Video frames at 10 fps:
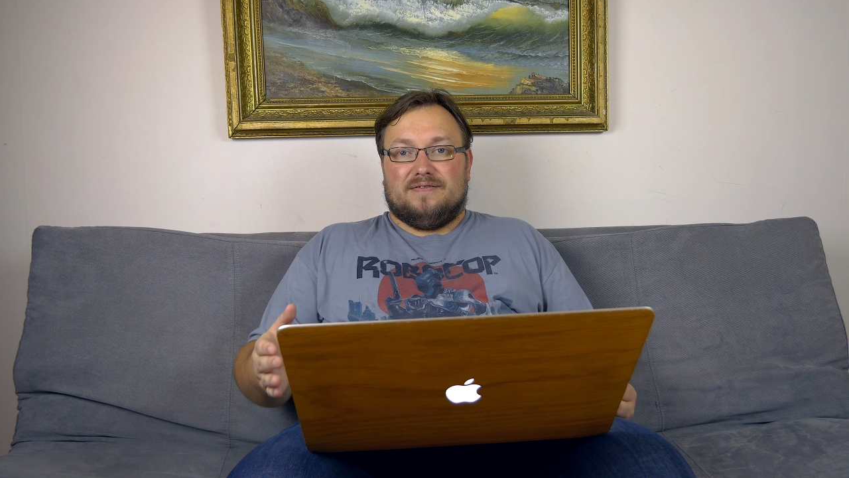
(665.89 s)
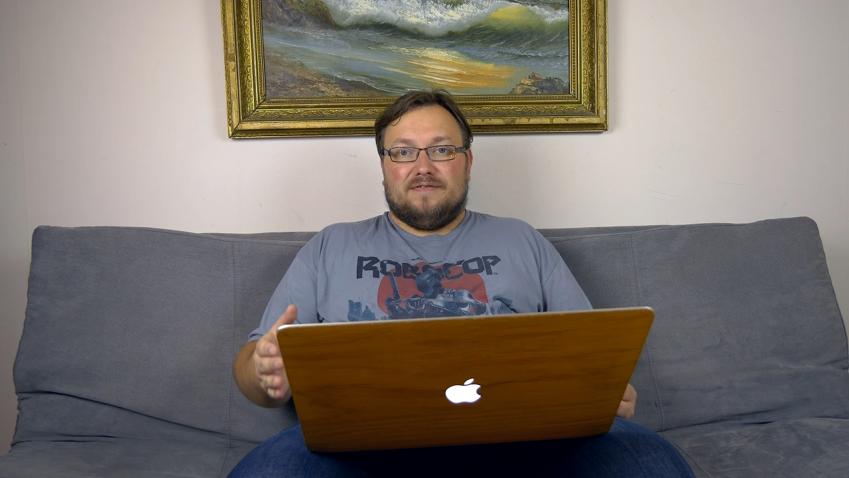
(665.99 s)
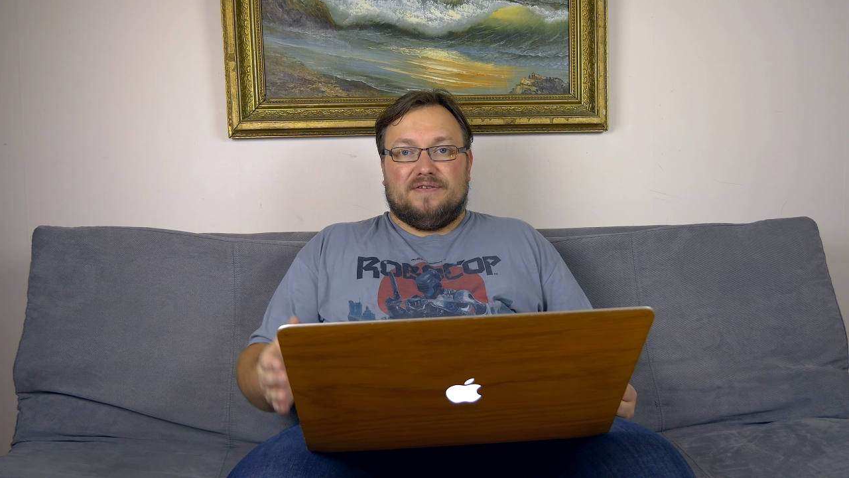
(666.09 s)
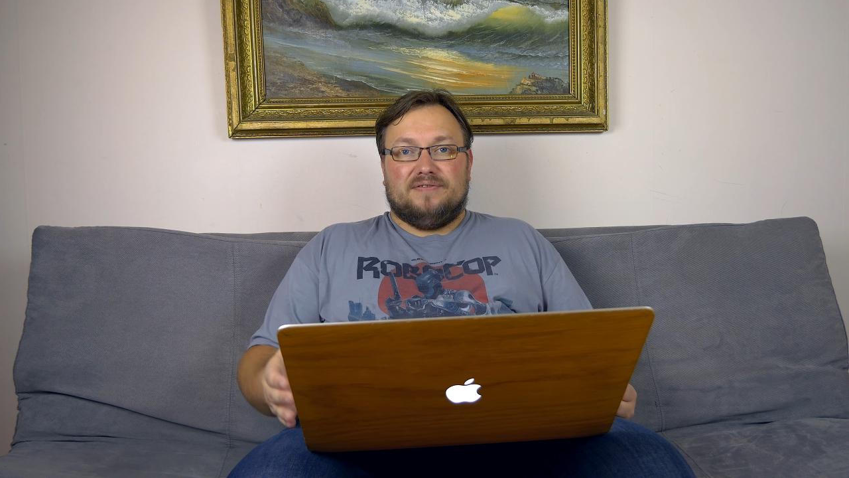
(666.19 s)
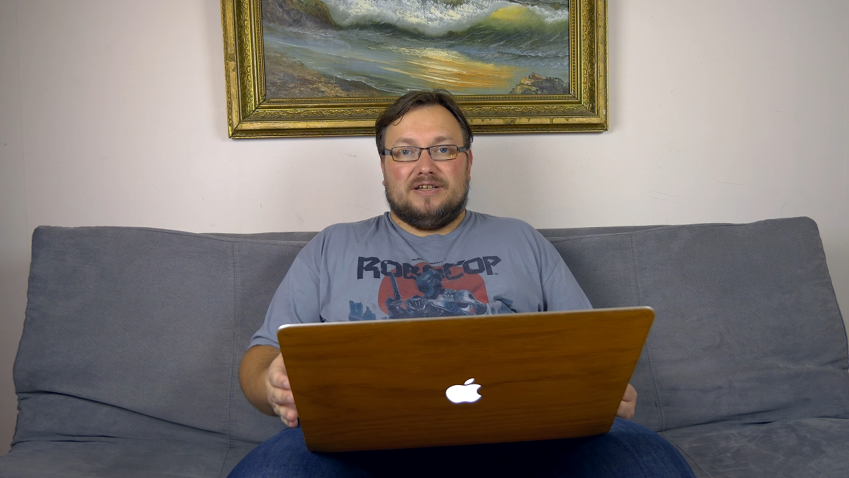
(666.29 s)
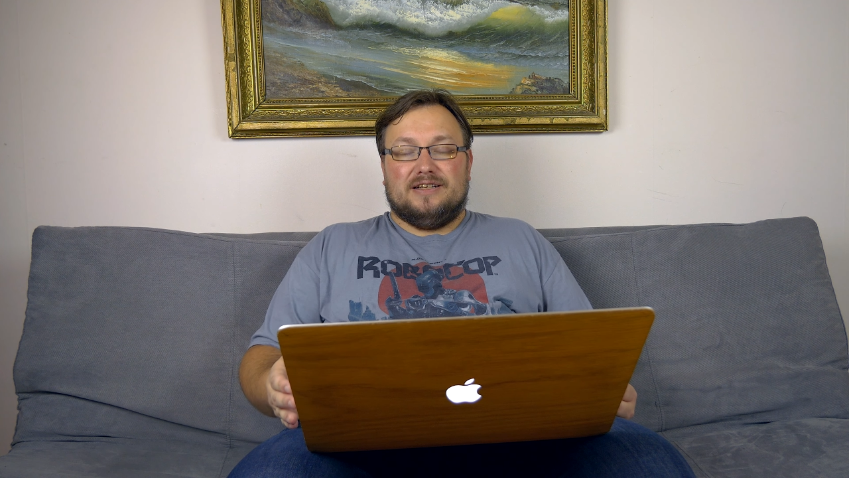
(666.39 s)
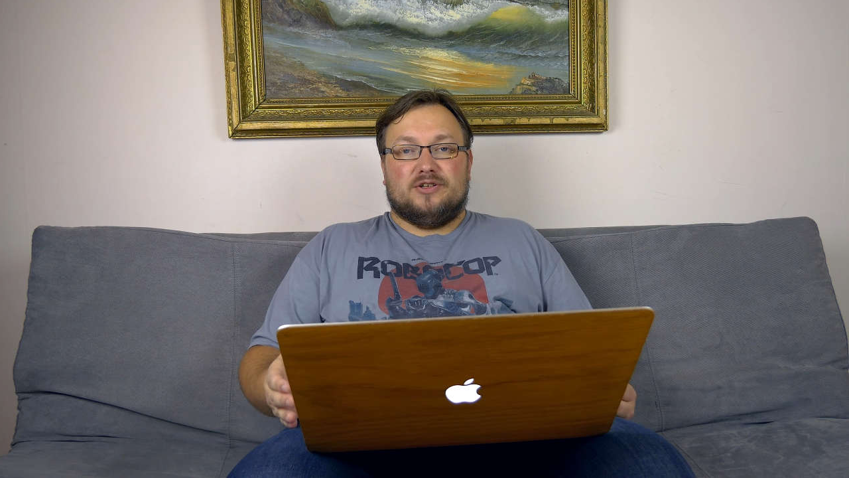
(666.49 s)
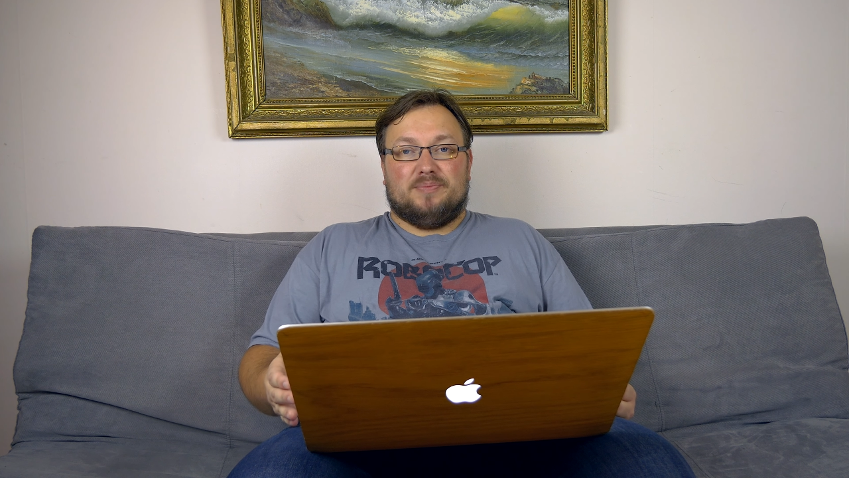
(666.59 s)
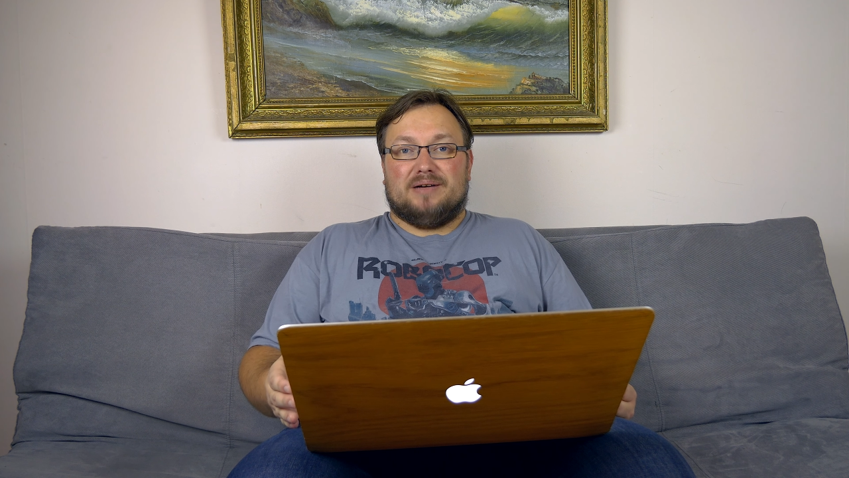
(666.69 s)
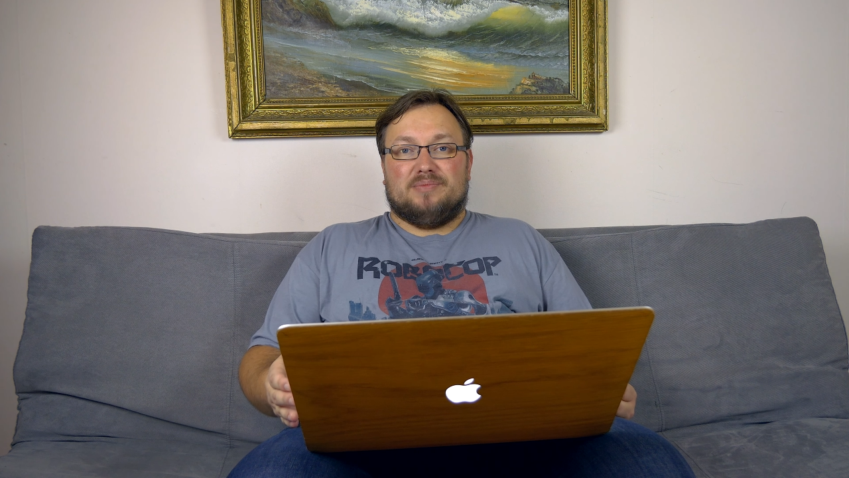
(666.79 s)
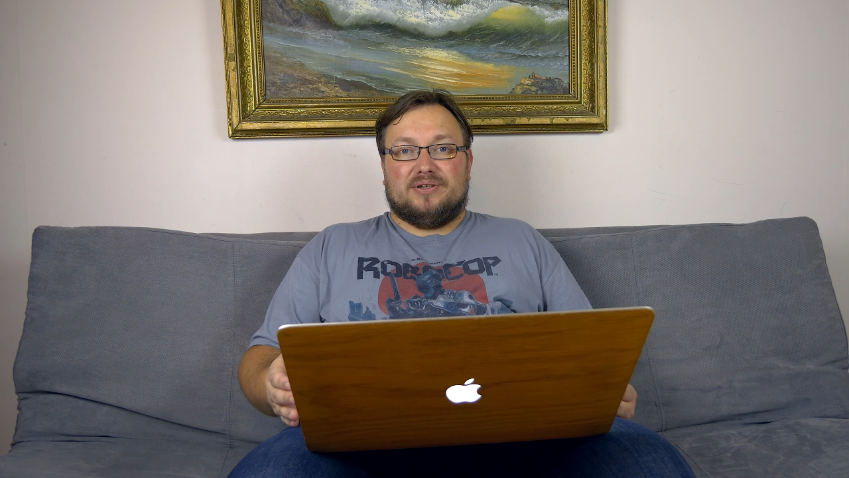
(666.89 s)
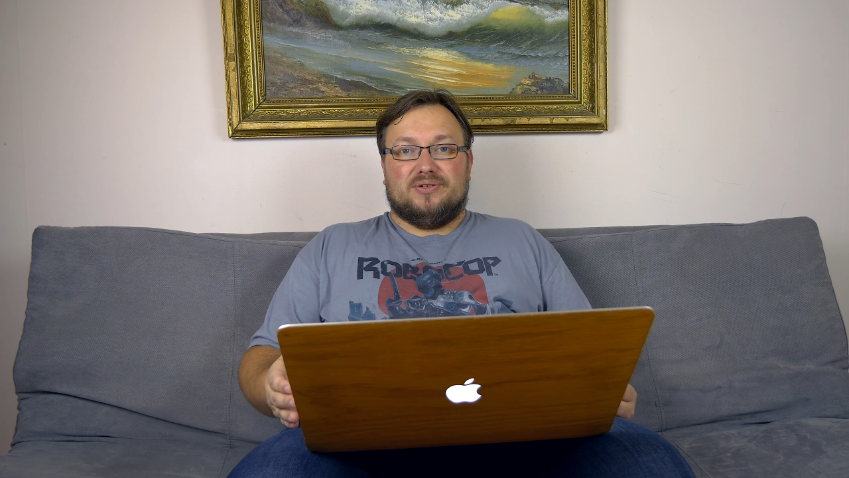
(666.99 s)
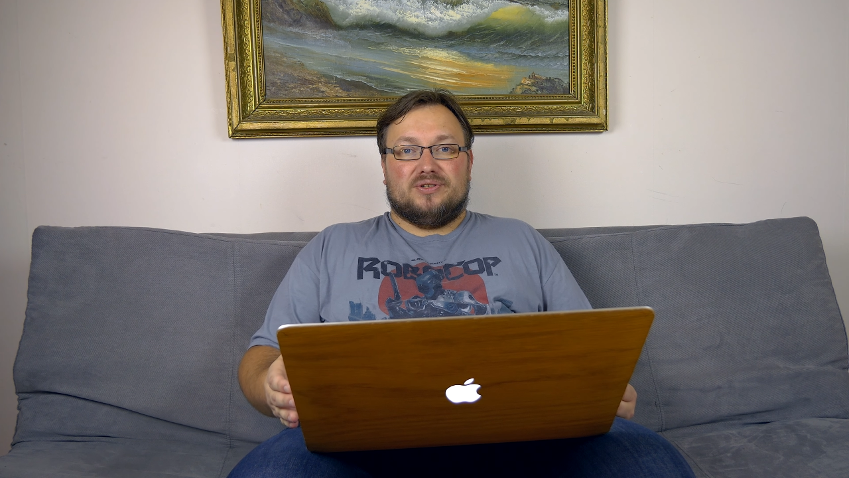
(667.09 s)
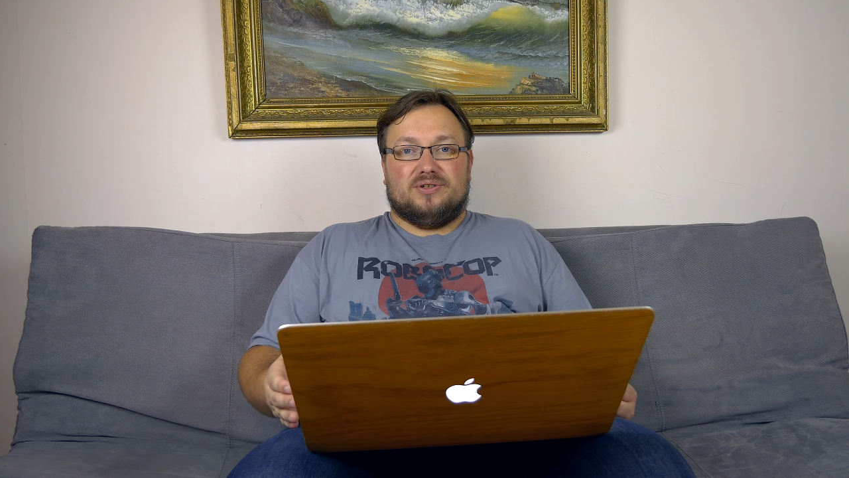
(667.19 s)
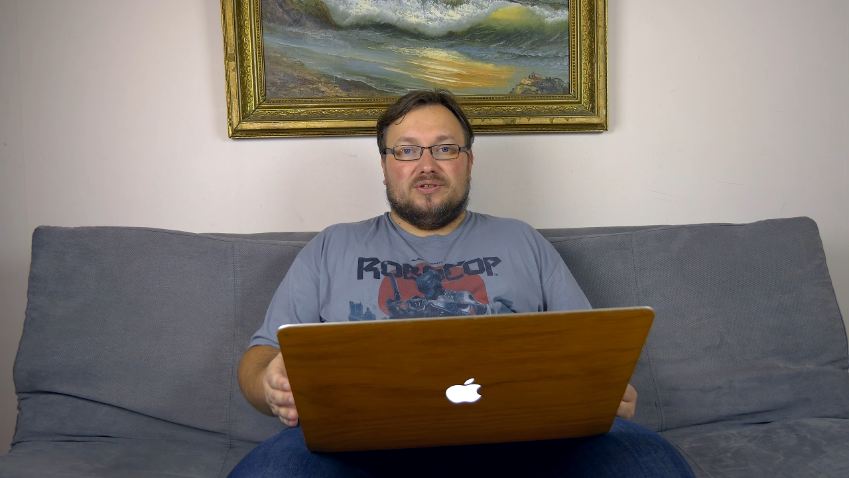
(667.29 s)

15-inch MacBook used